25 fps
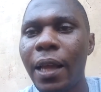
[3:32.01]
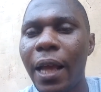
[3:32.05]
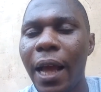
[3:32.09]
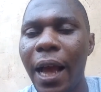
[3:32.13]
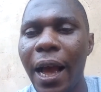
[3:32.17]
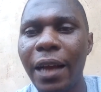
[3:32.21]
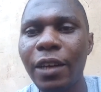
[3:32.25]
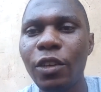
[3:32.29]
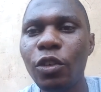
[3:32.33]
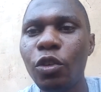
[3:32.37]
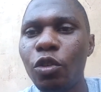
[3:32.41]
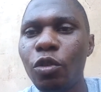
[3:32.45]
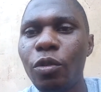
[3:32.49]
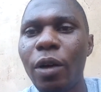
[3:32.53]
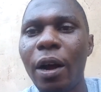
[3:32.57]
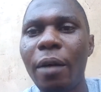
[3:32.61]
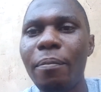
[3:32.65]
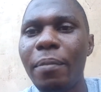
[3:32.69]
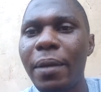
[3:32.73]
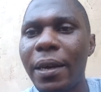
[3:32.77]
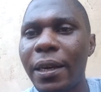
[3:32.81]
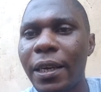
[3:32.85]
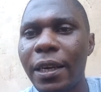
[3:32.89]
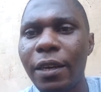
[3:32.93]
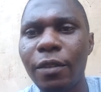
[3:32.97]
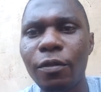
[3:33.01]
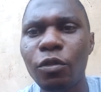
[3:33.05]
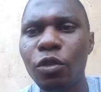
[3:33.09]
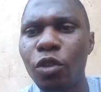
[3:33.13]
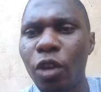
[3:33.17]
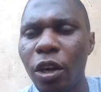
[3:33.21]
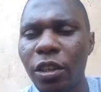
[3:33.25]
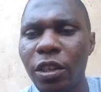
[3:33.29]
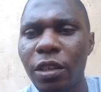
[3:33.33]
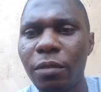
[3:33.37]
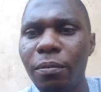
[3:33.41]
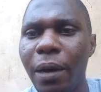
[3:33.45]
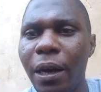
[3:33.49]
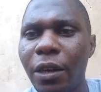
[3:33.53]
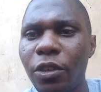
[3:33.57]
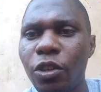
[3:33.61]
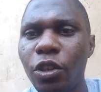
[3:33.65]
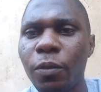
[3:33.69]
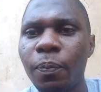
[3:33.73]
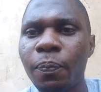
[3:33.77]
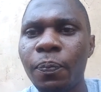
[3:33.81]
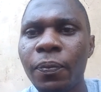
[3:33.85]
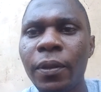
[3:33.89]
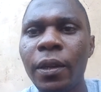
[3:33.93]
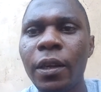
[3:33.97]
And you are making, just
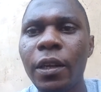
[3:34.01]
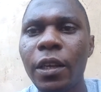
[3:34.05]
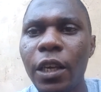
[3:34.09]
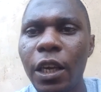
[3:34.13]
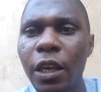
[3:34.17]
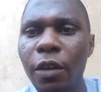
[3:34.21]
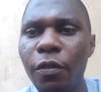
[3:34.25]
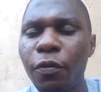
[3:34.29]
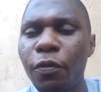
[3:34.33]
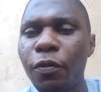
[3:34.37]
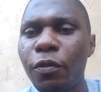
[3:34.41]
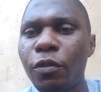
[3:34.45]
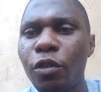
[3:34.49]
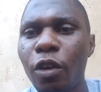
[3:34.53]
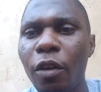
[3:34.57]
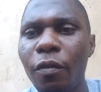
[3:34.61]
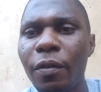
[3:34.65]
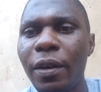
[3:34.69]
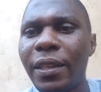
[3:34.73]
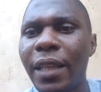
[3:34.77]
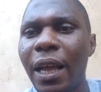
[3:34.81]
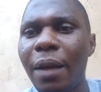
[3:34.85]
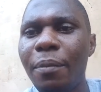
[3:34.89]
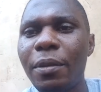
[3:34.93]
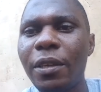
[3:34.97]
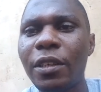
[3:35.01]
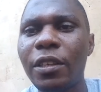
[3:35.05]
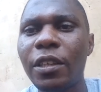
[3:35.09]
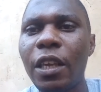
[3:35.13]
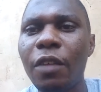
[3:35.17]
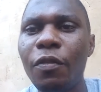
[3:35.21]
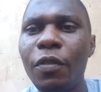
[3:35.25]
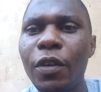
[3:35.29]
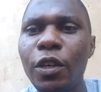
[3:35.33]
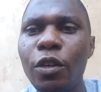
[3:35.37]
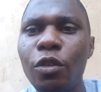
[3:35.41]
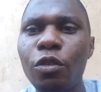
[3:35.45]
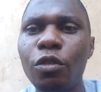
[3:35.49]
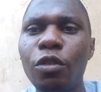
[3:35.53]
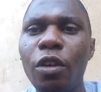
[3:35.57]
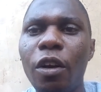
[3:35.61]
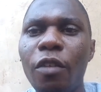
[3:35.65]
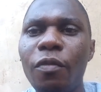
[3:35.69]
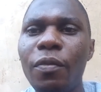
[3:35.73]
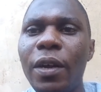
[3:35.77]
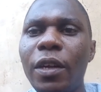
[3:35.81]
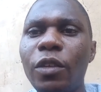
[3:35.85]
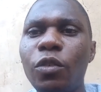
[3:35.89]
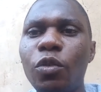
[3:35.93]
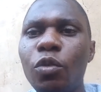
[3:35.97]
imagine if survey time is giving you
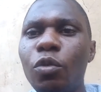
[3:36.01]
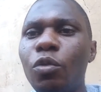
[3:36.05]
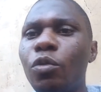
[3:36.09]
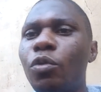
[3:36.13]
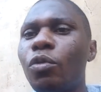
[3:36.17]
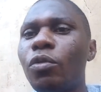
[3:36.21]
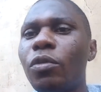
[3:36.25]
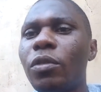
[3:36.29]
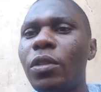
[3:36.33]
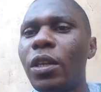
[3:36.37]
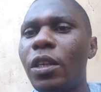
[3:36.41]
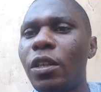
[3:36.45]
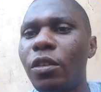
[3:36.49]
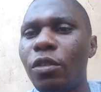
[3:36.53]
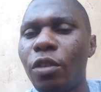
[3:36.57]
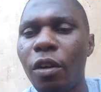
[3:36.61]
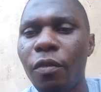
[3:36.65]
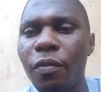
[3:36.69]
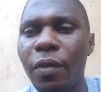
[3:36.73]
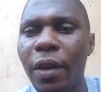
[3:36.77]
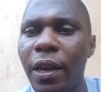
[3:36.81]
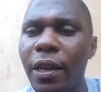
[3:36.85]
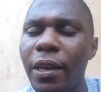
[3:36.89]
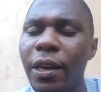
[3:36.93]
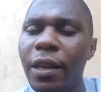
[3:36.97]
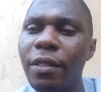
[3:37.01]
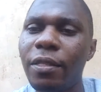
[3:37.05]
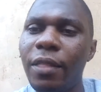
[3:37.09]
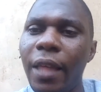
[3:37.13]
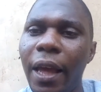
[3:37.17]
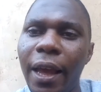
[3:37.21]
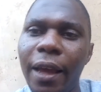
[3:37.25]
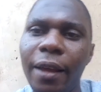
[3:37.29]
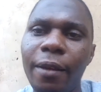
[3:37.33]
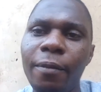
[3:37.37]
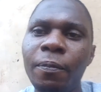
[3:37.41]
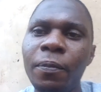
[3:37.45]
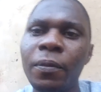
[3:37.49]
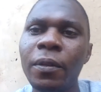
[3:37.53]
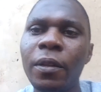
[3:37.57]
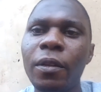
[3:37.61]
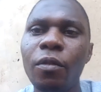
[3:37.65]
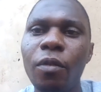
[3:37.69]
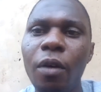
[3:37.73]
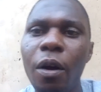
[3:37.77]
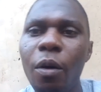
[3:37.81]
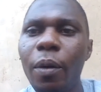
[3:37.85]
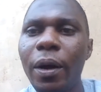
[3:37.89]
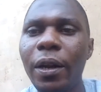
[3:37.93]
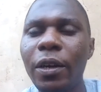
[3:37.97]
survey 2 to 3 survey in a day,
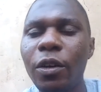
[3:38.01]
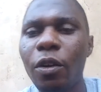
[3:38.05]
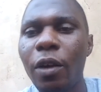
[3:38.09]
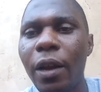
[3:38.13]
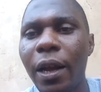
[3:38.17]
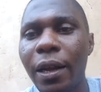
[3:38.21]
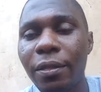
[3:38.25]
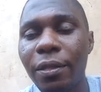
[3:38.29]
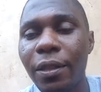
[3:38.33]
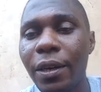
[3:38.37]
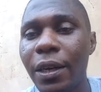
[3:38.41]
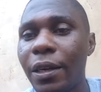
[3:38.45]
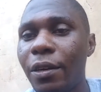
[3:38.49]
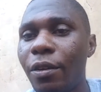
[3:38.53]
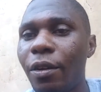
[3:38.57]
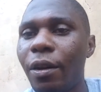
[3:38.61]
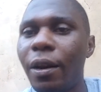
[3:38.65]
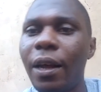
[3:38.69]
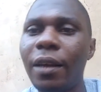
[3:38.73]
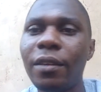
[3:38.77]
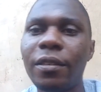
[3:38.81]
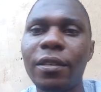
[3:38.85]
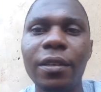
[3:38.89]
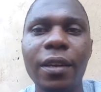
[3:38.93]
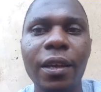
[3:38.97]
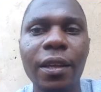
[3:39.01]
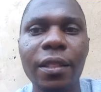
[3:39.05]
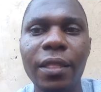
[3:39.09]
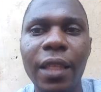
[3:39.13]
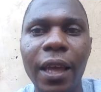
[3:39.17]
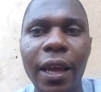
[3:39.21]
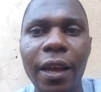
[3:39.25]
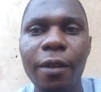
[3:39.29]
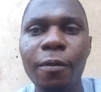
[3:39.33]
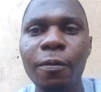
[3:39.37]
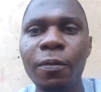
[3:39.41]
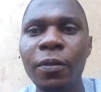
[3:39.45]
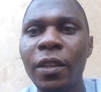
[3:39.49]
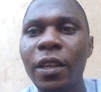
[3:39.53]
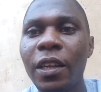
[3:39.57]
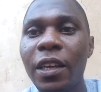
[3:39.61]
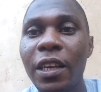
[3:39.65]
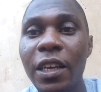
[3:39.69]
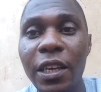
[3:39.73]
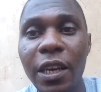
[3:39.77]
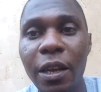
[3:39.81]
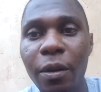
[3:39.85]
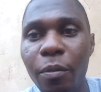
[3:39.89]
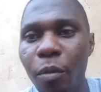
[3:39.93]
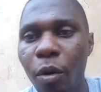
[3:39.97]
$1, $3 in a day,
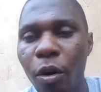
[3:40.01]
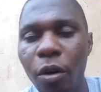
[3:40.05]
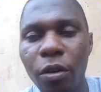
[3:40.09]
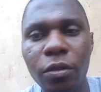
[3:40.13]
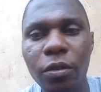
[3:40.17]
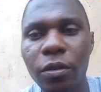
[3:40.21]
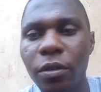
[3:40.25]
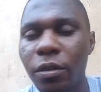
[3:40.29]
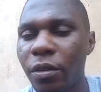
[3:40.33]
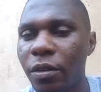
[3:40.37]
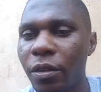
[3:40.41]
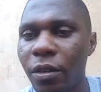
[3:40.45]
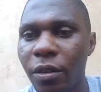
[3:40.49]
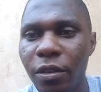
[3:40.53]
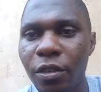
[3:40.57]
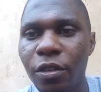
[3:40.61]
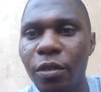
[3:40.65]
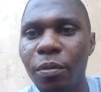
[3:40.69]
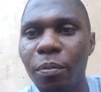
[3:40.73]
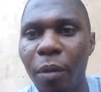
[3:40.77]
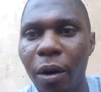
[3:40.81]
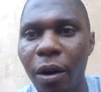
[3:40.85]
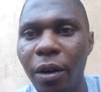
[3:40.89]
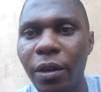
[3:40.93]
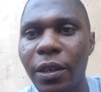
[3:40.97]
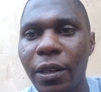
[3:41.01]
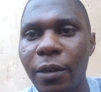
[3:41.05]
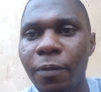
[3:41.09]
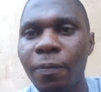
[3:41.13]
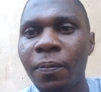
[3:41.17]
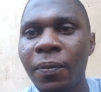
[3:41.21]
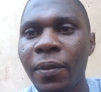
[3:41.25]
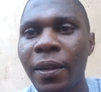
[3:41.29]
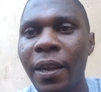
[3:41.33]
in a month is money.